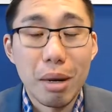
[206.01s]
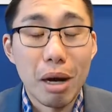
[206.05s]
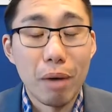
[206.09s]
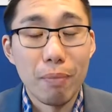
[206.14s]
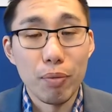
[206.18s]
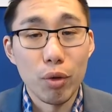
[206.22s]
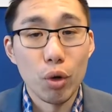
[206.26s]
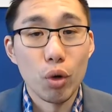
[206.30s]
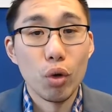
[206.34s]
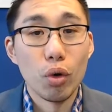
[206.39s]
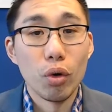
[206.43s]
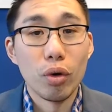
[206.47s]

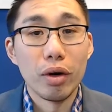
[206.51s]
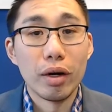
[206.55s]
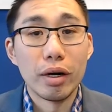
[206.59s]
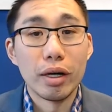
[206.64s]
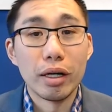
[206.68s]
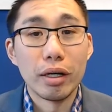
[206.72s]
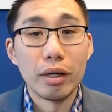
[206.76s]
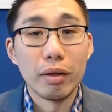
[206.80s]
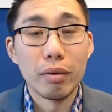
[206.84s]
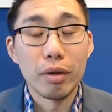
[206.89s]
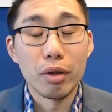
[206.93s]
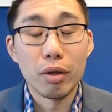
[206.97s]
Or uh,
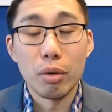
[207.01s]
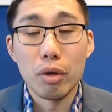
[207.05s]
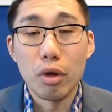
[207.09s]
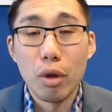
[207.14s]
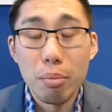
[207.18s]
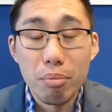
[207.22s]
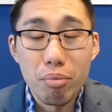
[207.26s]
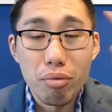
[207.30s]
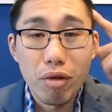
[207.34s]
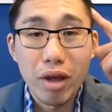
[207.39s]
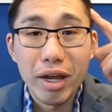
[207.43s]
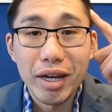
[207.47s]
your
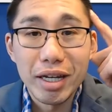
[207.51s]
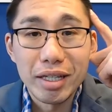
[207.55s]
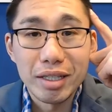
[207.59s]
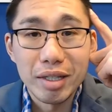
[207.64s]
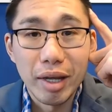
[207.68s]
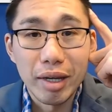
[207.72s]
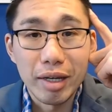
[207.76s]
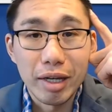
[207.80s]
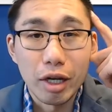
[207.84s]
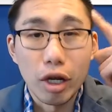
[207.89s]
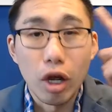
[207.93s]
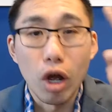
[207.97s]
brain is
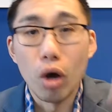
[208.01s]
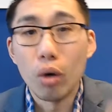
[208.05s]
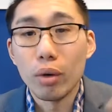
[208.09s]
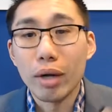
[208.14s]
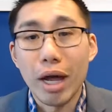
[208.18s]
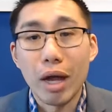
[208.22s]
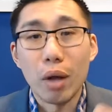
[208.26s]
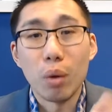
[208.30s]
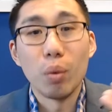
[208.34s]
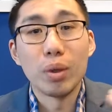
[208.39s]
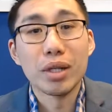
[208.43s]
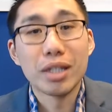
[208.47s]
thinking, okay,
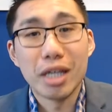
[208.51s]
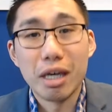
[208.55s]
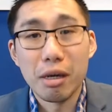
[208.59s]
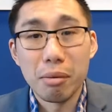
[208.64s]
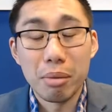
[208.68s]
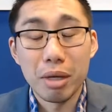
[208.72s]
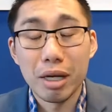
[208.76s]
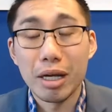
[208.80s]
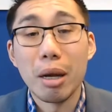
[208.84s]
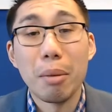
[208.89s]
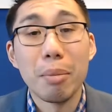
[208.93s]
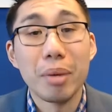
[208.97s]
what's com
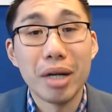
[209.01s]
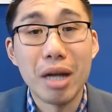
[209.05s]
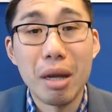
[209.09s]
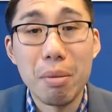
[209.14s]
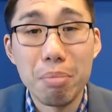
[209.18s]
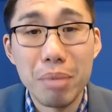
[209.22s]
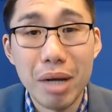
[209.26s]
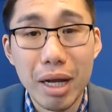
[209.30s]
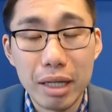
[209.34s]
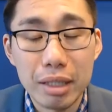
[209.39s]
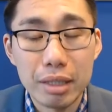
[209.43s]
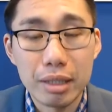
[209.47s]
coming up
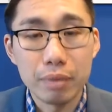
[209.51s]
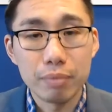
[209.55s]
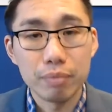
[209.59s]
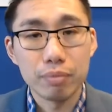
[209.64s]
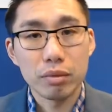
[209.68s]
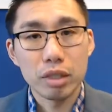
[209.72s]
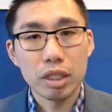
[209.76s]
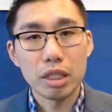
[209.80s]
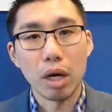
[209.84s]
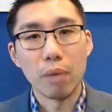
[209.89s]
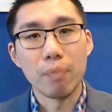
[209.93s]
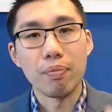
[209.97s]
next?
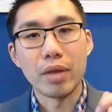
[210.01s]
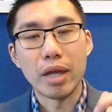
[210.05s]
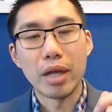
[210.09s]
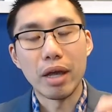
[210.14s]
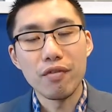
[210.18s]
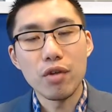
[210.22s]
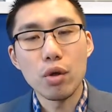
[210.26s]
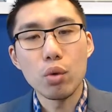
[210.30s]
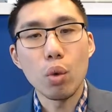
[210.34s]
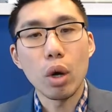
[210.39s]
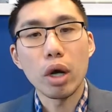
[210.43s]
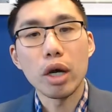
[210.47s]
So if you
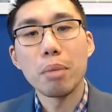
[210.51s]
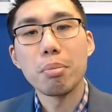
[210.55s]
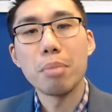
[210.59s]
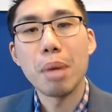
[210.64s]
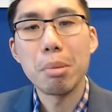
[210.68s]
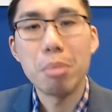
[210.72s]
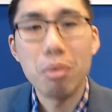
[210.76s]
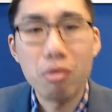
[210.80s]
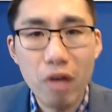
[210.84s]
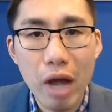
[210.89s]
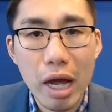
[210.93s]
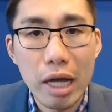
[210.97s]
want to
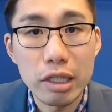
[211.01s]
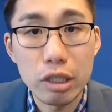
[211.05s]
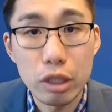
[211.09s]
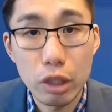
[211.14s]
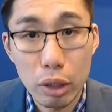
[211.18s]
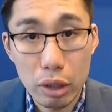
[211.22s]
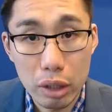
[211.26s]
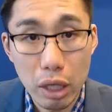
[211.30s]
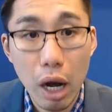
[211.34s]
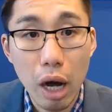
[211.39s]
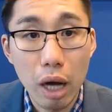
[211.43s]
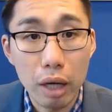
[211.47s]
memorize your
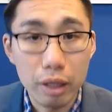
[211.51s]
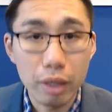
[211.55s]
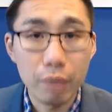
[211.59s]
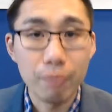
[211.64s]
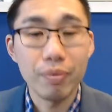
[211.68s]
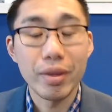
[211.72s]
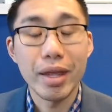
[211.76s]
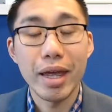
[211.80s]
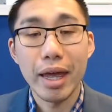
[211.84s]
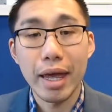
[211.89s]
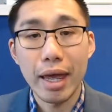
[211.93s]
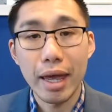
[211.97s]
talk,
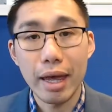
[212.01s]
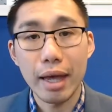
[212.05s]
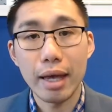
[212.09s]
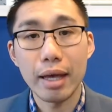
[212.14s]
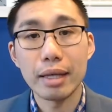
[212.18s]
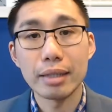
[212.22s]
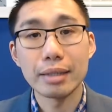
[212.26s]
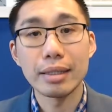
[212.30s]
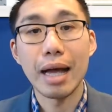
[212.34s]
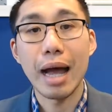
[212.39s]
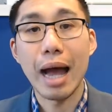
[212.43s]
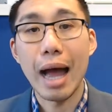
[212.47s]
here's
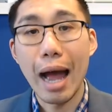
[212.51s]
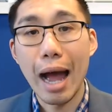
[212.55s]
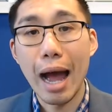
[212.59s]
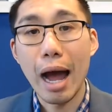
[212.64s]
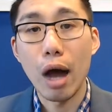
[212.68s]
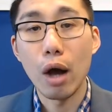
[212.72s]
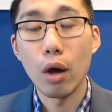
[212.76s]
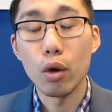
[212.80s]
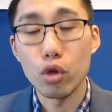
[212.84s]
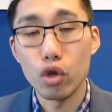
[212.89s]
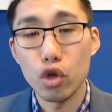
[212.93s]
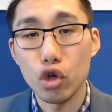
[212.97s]
how
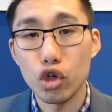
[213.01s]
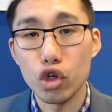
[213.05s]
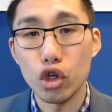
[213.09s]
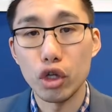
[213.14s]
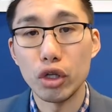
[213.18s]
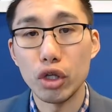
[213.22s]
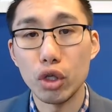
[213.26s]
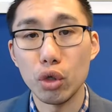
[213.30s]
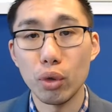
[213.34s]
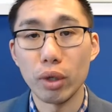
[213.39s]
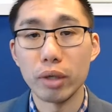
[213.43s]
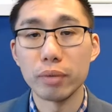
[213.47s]
you should do it.